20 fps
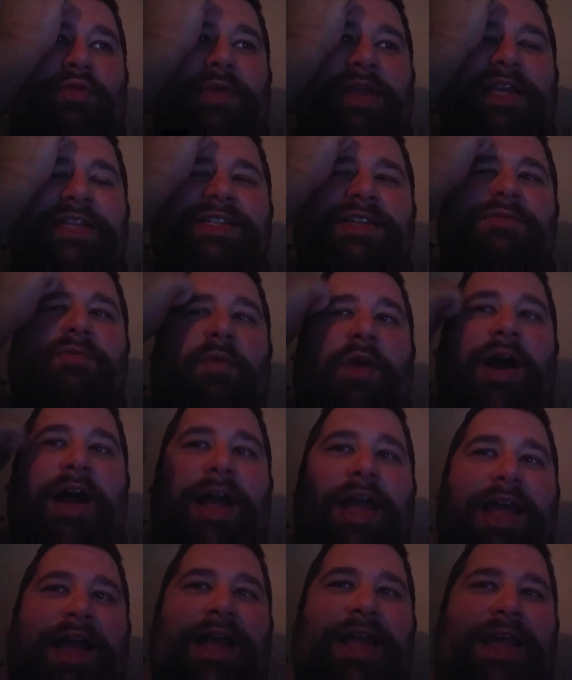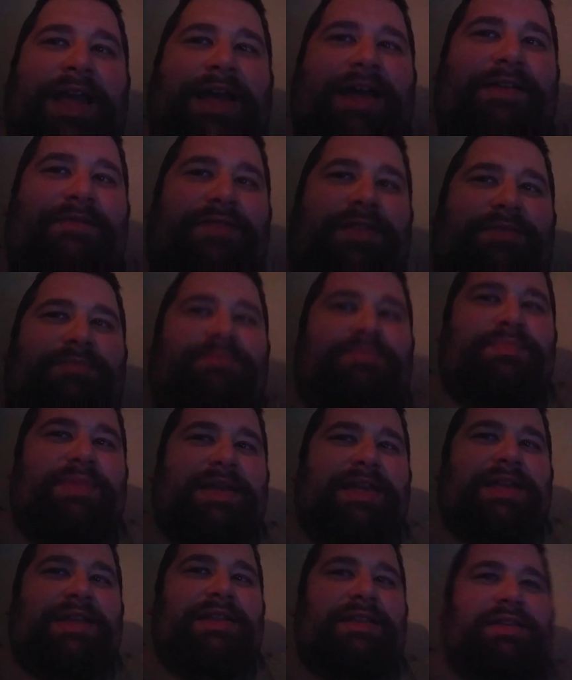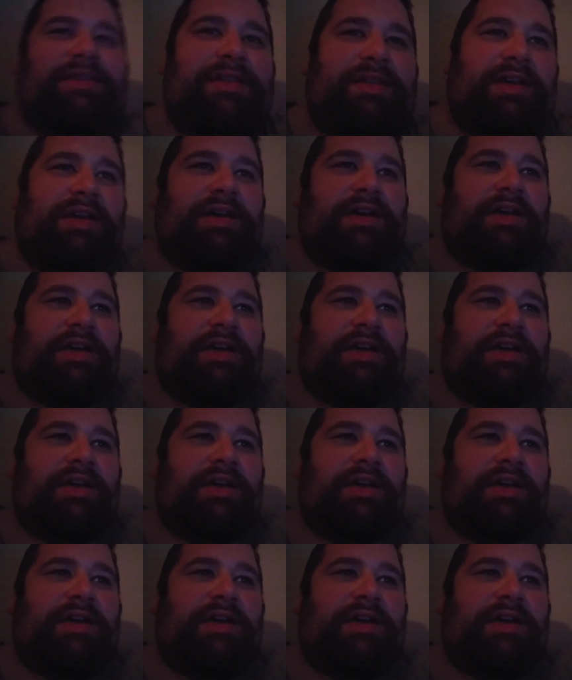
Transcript: reason why I haven't been